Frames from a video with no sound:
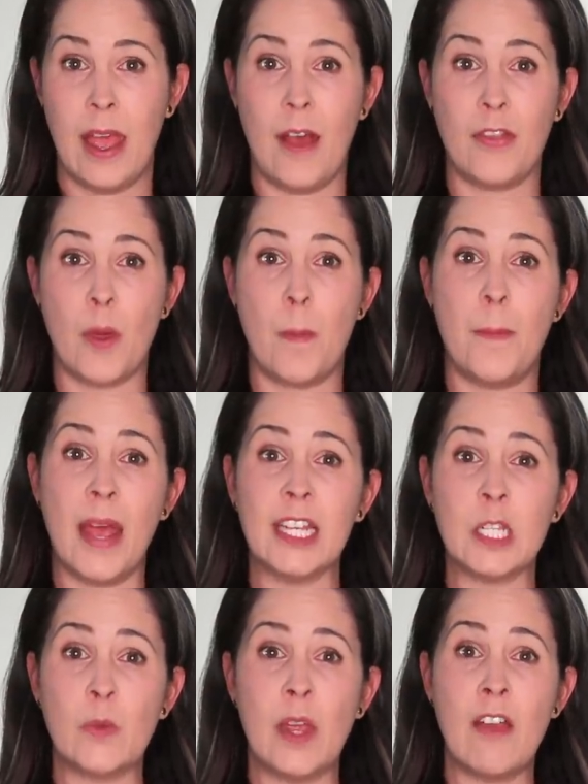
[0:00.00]
And the
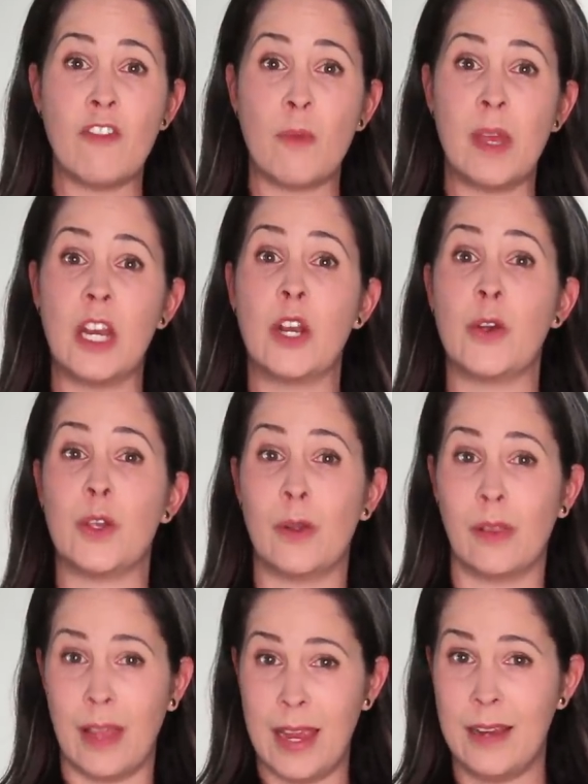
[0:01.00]
best way for me to know you
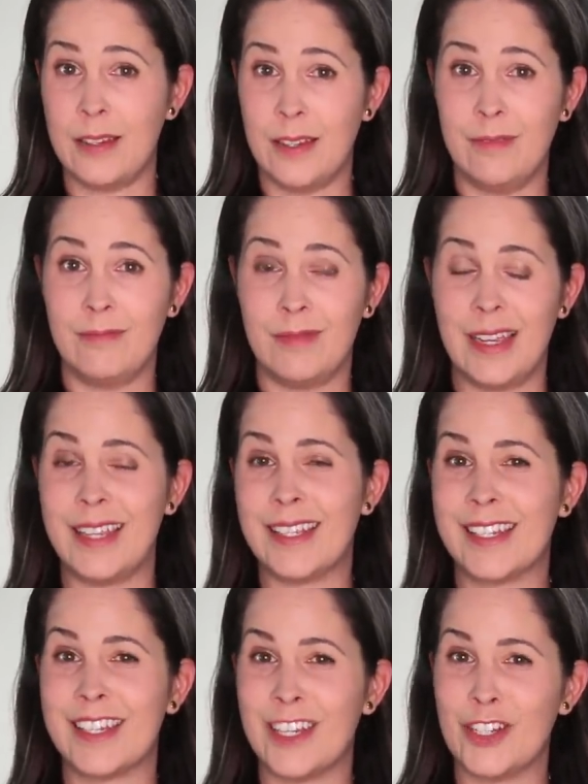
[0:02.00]
liked it
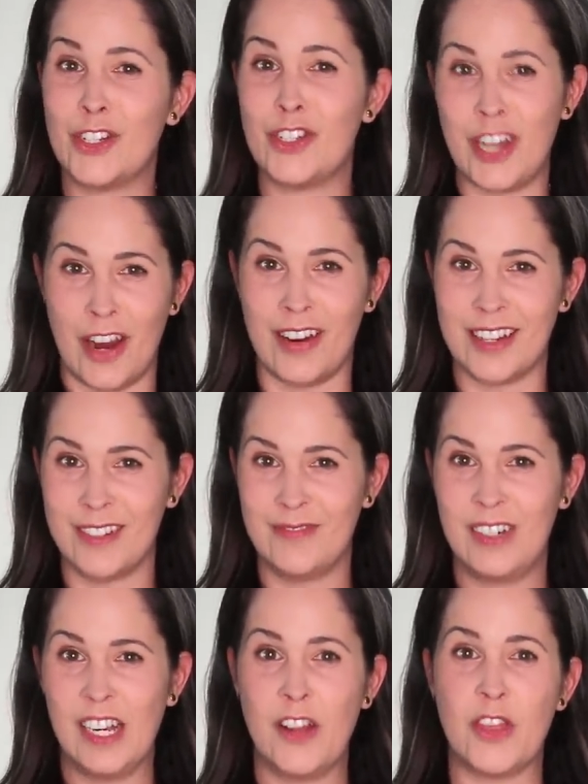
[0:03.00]
is to share it.
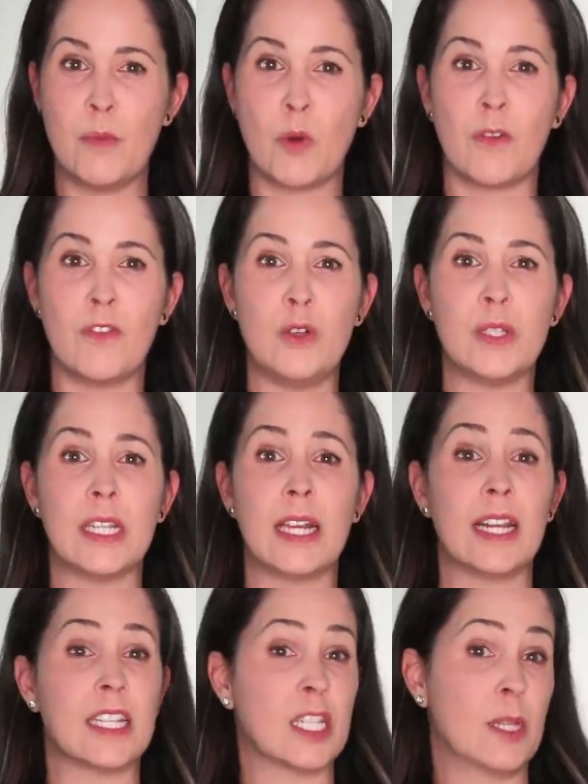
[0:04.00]
The more views it
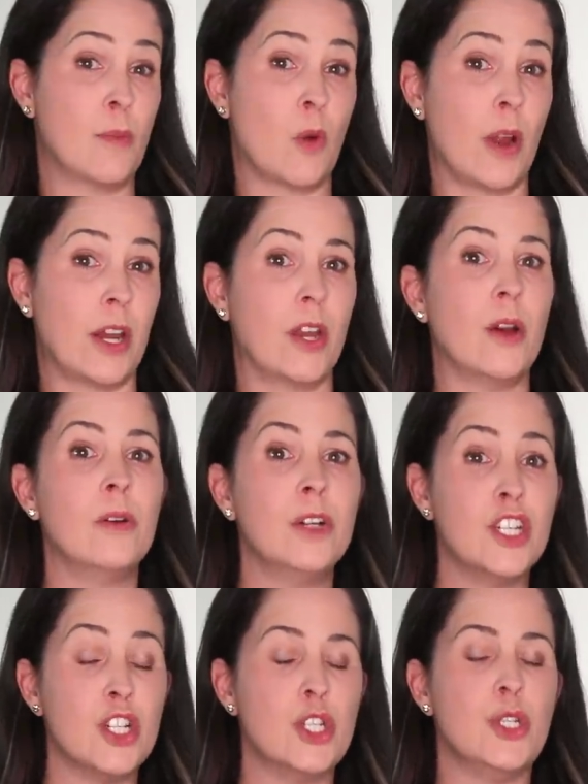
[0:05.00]
gets, the more I know,
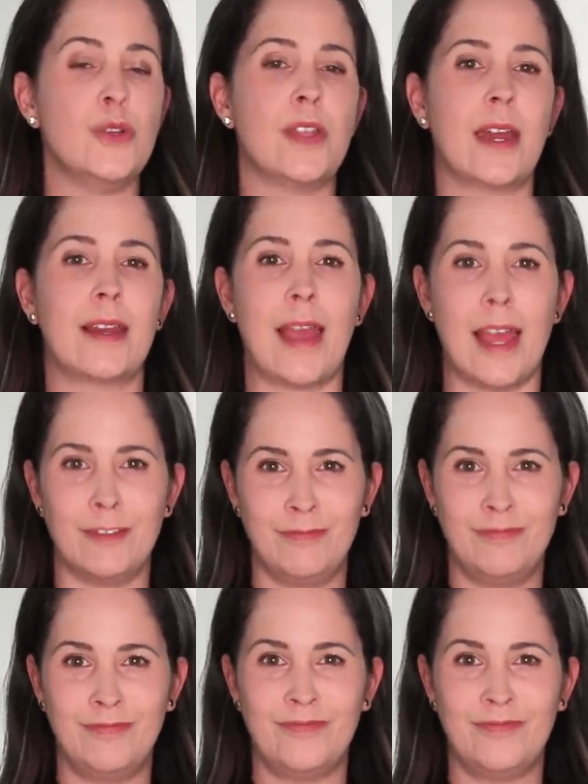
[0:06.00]
do that again.